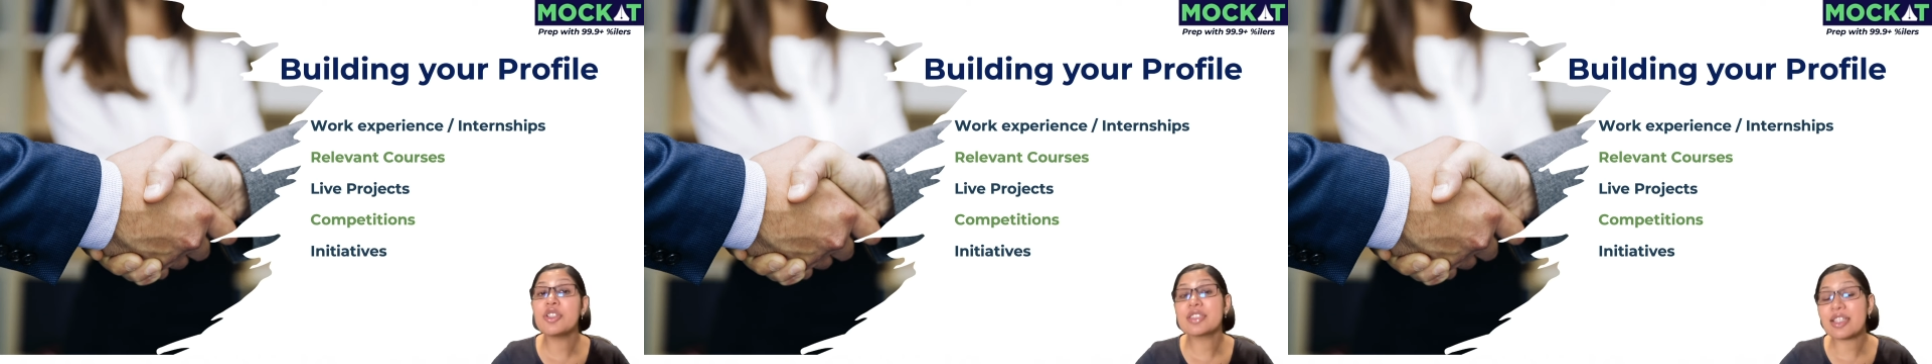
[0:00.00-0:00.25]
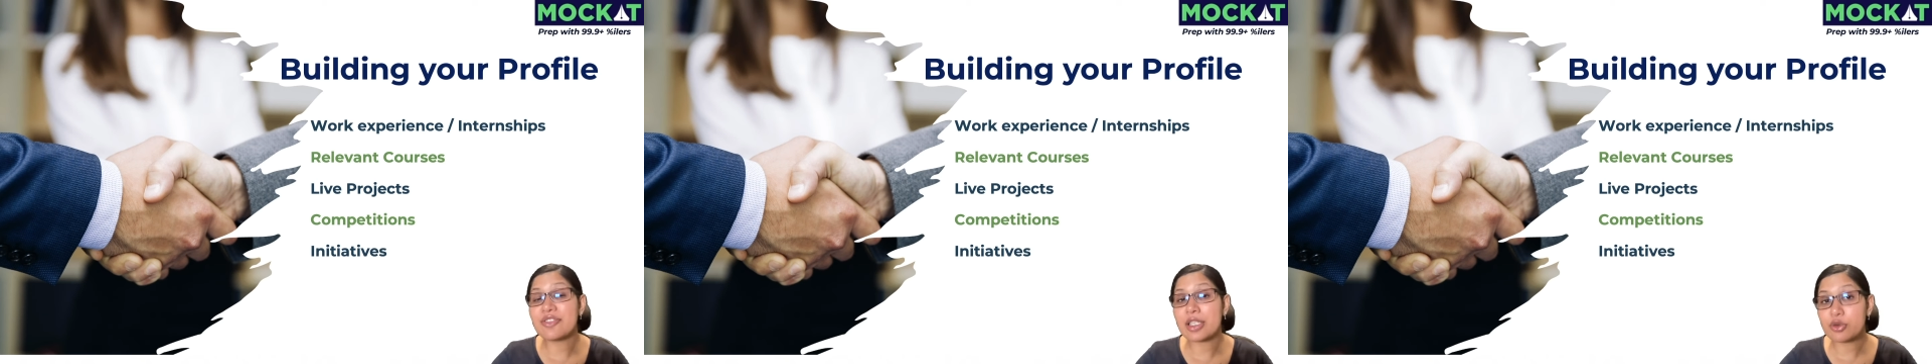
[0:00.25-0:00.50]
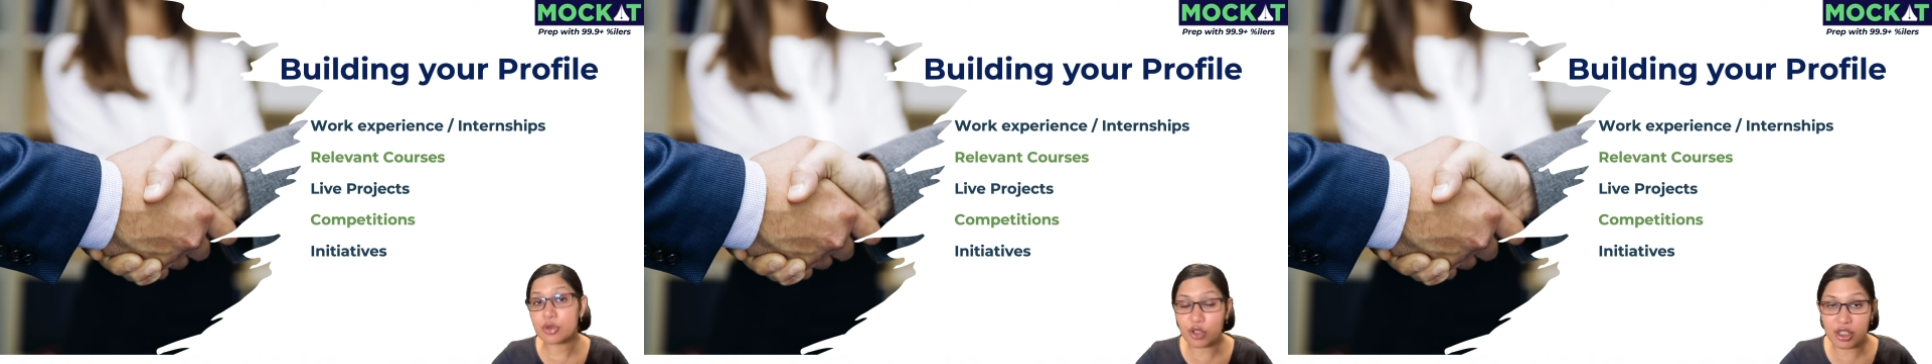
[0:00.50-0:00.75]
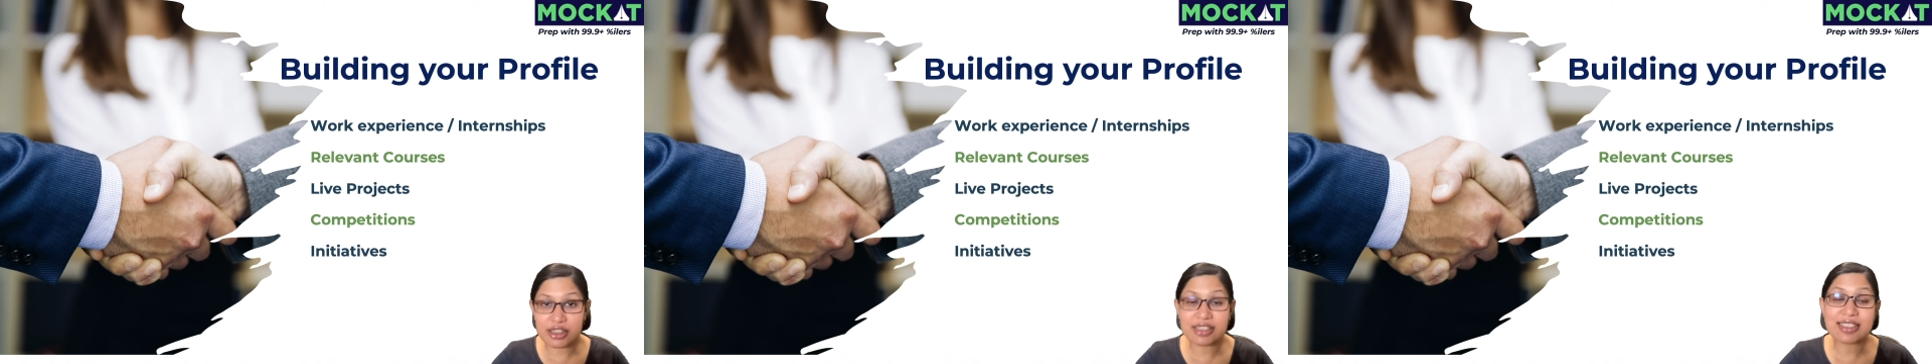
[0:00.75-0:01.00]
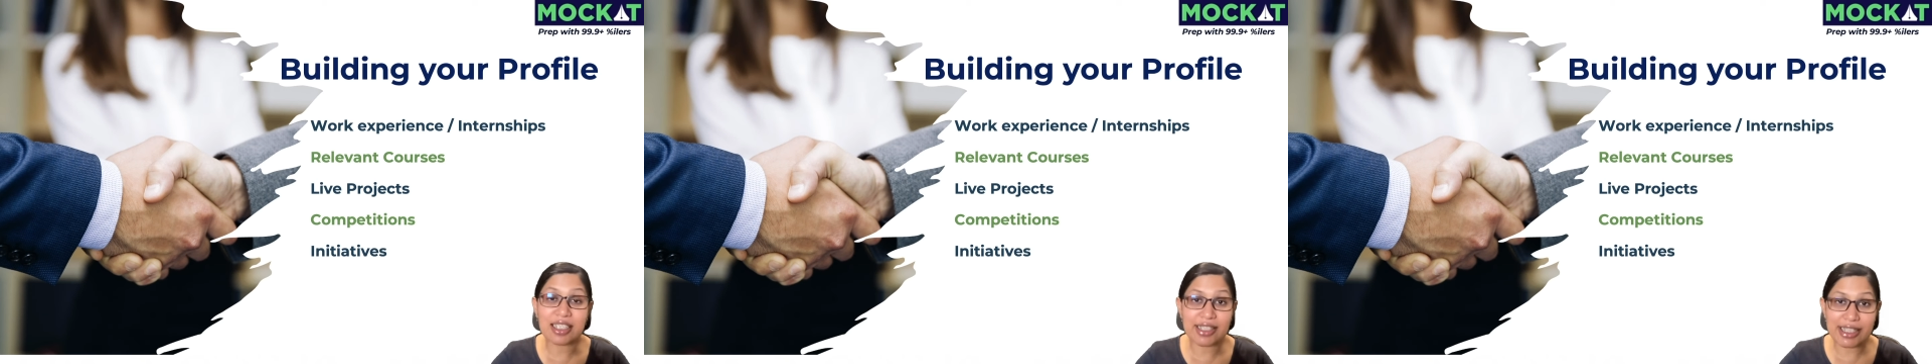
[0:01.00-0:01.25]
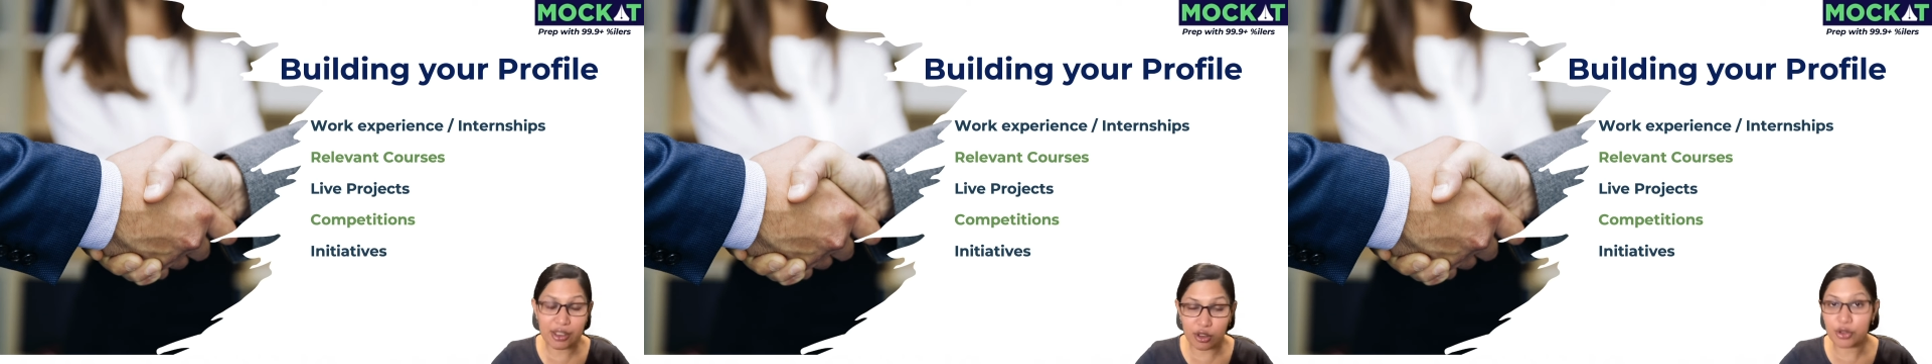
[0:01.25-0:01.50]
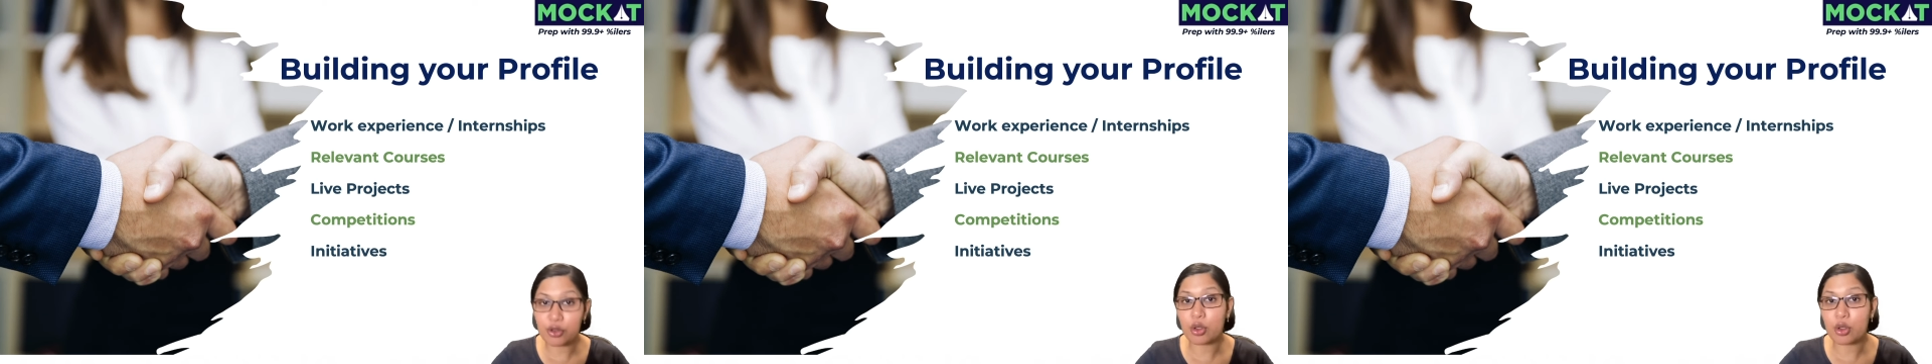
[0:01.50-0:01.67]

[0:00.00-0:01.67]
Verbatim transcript: You're someone who's not just studying or,